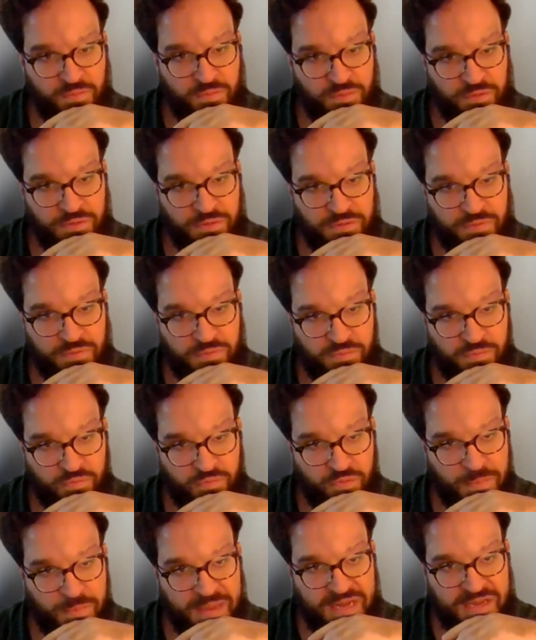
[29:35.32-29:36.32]
we'll
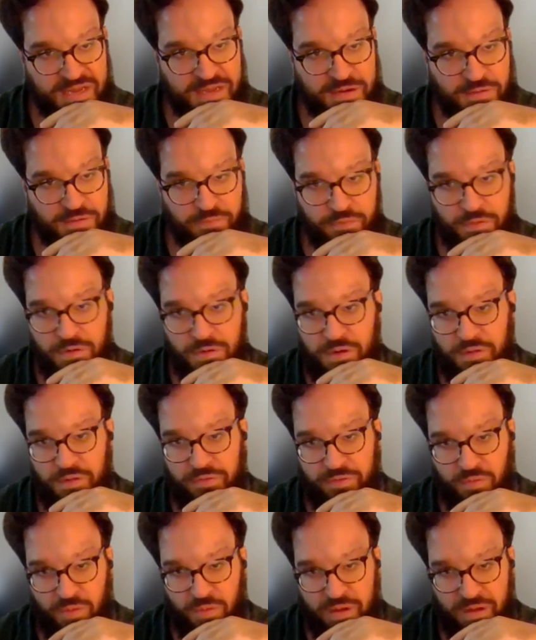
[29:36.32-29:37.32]
remain here for a
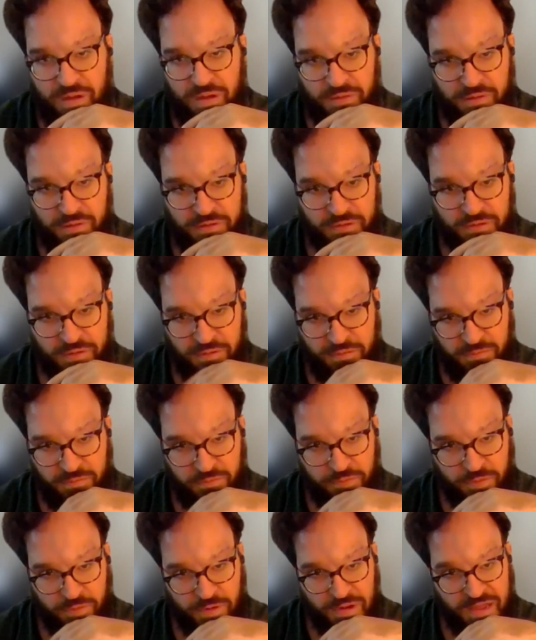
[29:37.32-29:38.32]
little while longer
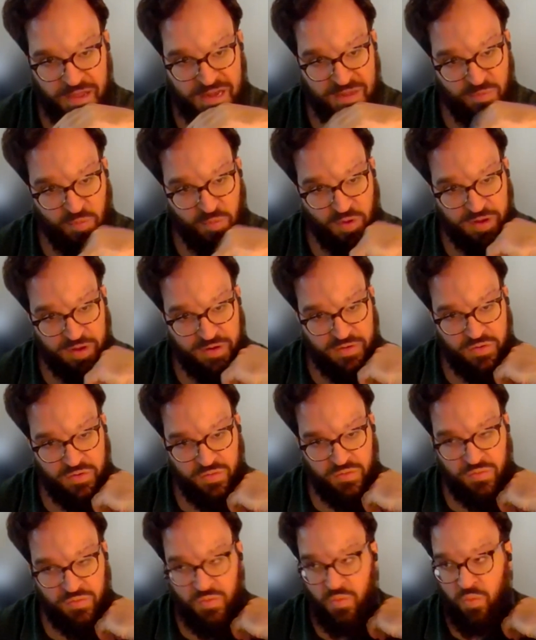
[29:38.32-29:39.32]
for anyone
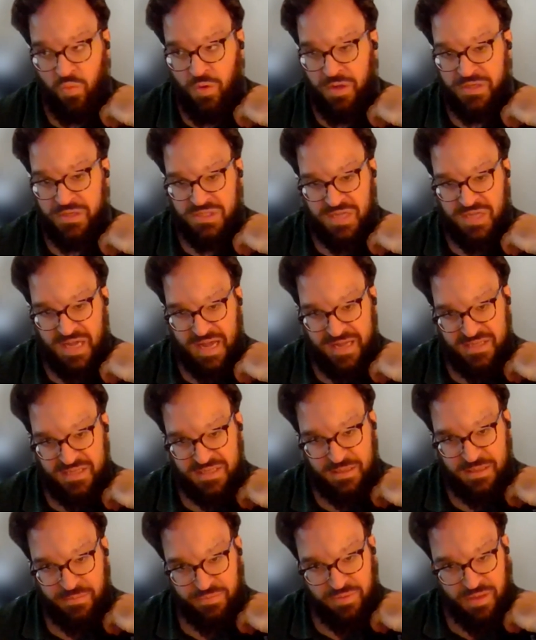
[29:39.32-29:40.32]
who wants to ask
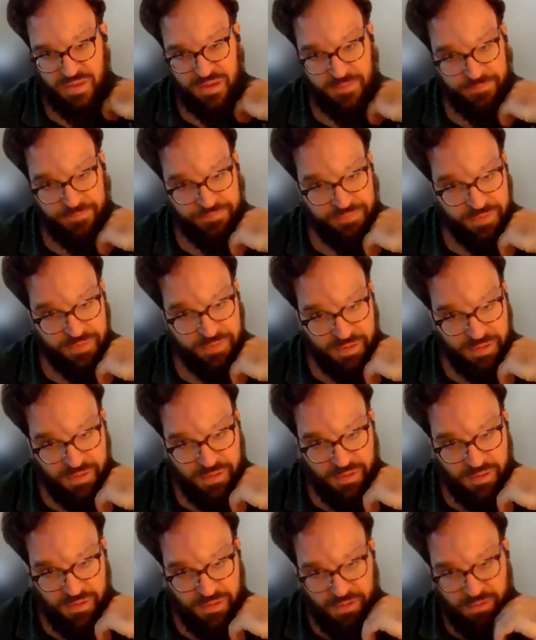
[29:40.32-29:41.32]
something.
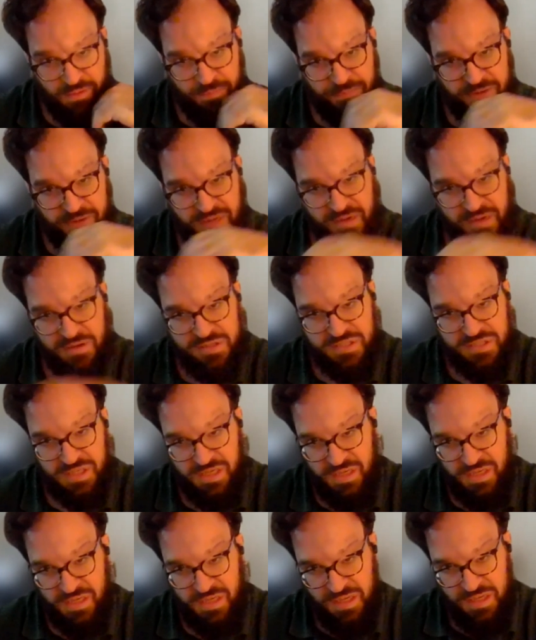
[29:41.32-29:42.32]
But here's
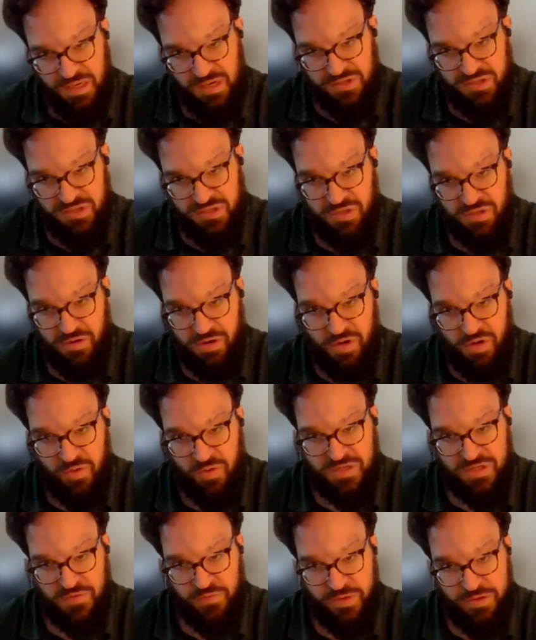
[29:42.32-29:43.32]
a starter
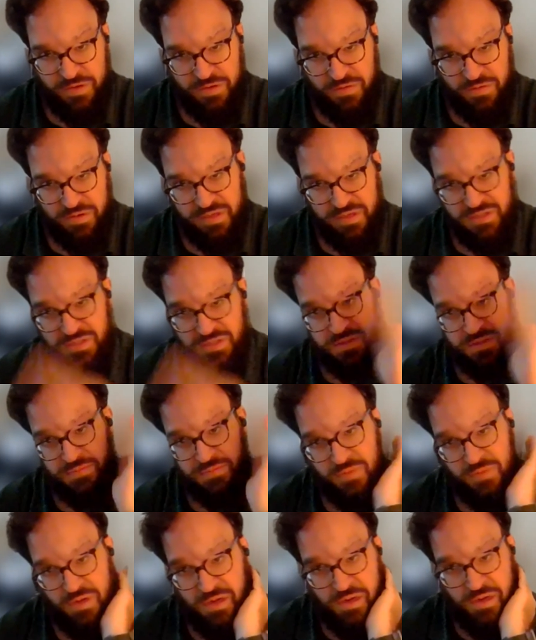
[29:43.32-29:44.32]
question for you, Chris.
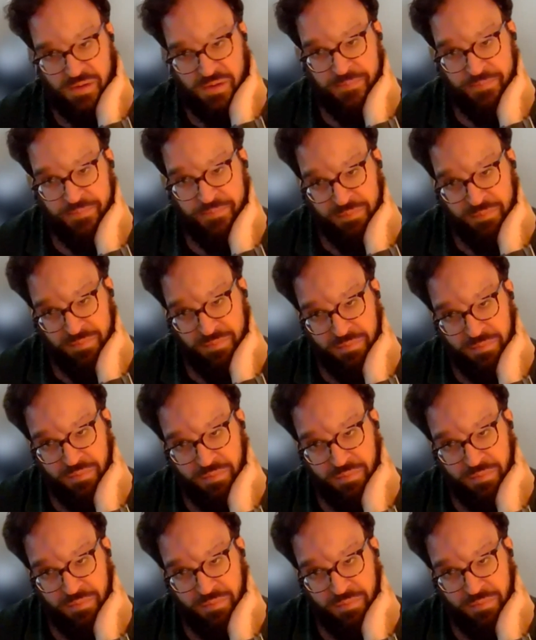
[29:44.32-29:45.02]
From